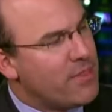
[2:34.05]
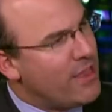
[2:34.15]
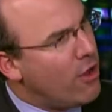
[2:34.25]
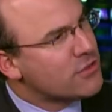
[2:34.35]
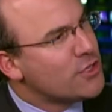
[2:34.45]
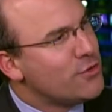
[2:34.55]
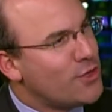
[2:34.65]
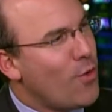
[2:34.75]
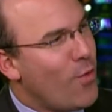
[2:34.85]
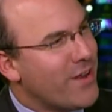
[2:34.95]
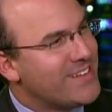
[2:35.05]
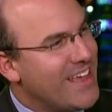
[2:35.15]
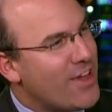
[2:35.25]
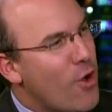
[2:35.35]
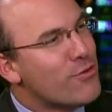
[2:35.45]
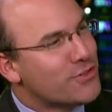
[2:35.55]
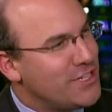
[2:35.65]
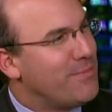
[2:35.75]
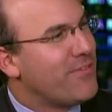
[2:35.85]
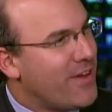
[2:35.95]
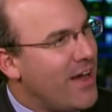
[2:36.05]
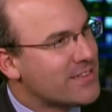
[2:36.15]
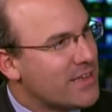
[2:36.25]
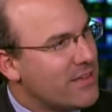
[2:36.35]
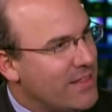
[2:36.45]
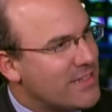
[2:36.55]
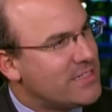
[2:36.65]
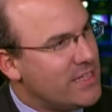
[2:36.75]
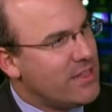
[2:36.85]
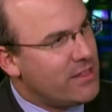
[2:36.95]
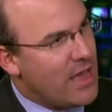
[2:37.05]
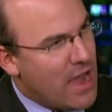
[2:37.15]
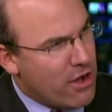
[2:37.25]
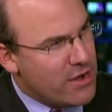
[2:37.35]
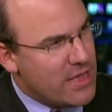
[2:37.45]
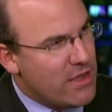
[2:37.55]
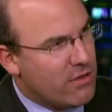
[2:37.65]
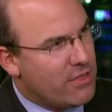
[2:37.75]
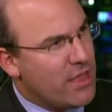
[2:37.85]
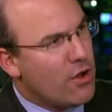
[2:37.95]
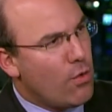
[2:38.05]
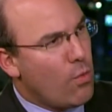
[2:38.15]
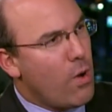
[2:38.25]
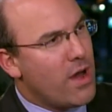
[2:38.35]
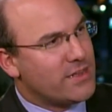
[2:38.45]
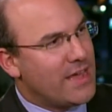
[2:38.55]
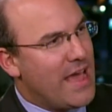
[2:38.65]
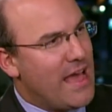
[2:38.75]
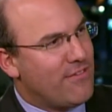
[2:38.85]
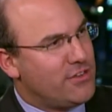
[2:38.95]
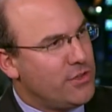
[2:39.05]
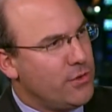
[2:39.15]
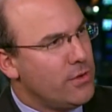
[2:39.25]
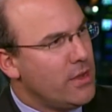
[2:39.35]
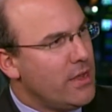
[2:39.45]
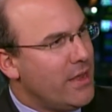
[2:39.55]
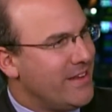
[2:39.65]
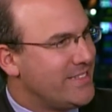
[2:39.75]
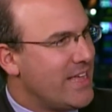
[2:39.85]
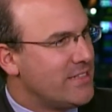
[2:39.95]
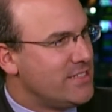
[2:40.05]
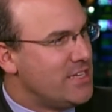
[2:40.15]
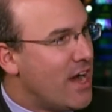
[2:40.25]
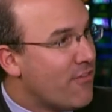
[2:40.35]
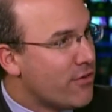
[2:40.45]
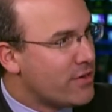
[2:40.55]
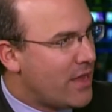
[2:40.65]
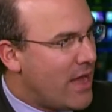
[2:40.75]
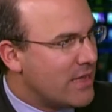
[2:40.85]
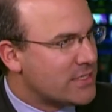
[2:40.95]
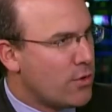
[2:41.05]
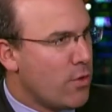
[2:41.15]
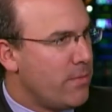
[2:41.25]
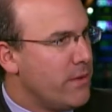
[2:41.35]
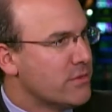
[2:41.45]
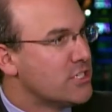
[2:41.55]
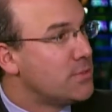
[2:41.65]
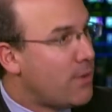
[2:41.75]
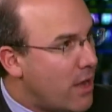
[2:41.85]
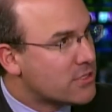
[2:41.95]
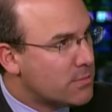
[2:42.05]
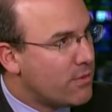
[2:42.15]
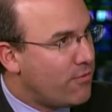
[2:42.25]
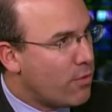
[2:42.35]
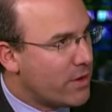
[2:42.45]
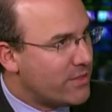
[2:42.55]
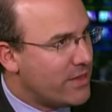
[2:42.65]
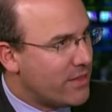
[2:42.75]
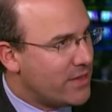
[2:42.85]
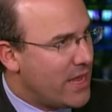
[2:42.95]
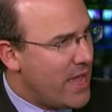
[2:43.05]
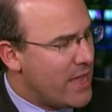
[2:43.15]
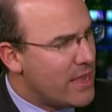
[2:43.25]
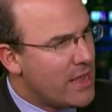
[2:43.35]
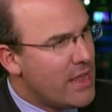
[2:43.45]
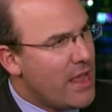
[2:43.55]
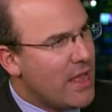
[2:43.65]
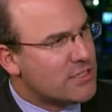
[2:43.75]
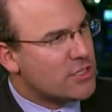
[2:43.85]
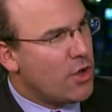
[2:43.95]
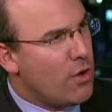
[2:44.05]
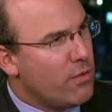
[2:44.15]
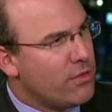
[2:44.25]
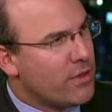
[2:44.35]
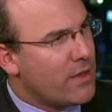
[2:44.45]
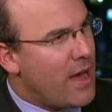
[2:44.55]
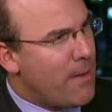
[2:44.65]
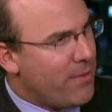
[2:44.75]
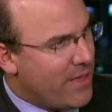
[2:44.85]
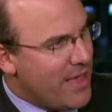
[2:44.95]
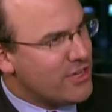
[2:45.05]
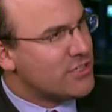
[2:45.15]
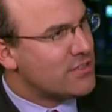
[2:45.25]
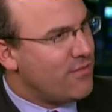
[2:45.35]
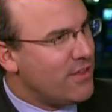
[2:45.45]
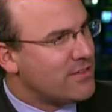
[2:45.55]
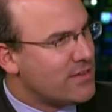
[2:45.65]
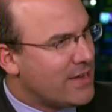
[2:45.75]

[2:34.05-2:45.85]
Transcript: they also don't want to take ownership of Gaza. That's the, the irony here. They don't want to have to, in a sense, govern Gaza or be responsible for it at the end of the day. And so the complications of this in